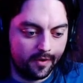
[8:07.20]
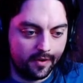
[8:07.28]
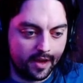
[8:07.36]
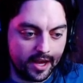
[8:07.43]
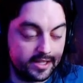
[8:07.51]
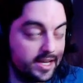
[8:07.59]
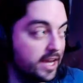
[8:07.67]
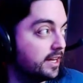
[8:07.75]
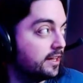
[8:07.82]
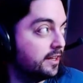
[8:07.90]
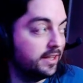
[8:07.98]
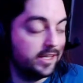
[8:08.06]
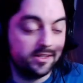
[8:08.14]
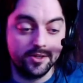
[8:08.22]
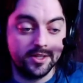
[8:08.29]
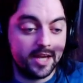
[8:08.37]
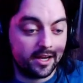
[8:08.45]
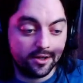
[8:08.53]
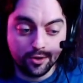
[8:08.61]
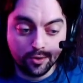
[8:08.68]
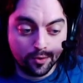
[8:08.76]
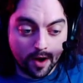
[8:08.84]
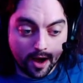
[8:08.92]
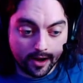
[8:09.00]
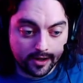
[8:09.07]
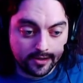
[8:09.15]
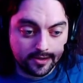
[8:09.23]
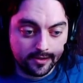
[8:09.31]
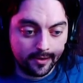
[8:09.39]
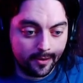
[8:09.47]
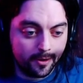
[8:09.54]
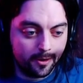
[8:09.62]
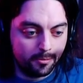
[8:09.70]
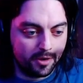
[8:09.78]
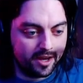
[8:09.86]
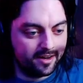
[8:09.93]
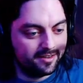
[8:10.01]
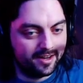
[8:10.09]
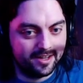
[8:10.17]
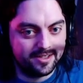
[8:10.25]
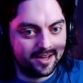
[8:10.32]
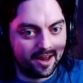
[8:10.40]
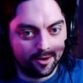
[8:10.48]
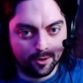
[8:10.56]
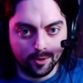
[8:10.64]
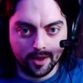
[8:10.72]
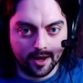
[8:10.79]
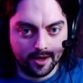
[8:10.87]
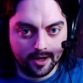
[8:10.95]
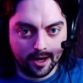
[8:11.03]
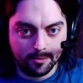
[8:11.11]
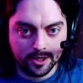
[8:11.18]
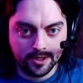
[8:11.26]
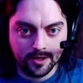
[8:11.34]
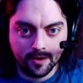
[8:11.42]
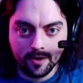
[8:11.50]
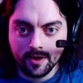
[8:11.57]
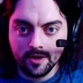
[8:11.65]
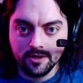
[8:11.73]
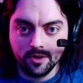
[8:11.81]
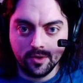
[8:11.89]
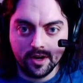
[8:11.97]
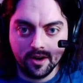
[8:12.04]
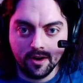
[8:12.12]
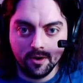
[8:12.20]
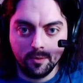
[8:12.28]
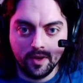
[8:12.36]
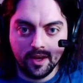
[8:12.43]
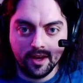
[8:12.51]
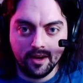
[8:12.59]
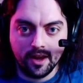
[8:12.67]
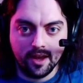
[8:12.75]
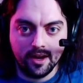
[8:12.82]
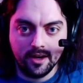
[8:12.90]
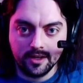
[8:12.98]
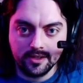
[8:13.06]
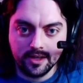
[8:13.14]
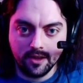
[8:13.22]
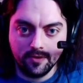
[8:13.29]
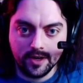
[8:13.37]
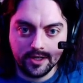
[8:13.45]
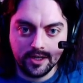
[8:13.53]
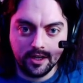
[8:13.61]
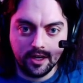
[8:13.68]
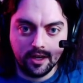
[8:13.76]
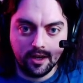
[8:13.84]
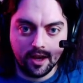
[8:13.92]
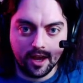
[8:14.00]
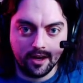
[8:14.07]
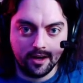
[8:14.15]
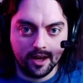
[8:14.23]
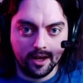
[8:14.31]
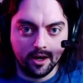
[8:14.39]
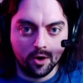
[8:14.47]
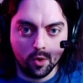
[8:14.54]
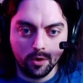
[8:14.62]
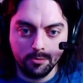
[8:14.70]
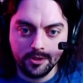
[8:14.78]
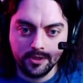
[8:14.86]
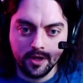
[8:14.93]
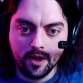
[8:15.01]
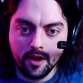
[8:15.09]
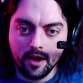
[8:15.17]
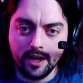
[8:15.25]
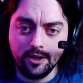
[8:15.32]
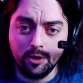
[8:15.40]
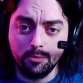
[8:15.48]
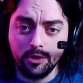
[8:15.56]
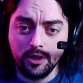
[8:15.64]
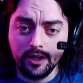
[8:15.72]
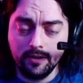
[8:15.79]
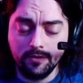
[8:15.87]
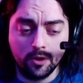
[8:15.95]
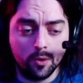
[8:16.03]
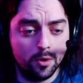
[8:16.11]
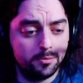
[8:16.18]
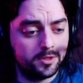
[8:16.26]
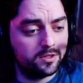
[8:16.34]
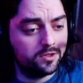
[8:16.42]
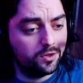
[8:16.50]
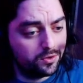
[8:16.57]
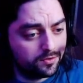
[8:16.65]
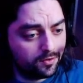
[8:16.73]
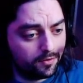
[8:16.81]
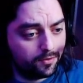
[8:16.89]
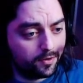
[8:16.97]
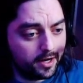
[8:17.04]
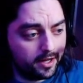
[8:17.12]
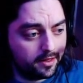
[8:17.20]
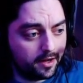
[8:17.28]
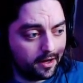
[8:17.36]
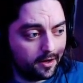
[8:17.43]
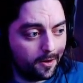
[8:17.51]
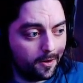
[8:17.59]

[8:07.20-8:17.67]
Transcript: I guess technically these are Tech 2 rockets, but it's not a whole lot of damage. So here we get an acceleration key and a corpse. I don't believe the corpse is useful for anything,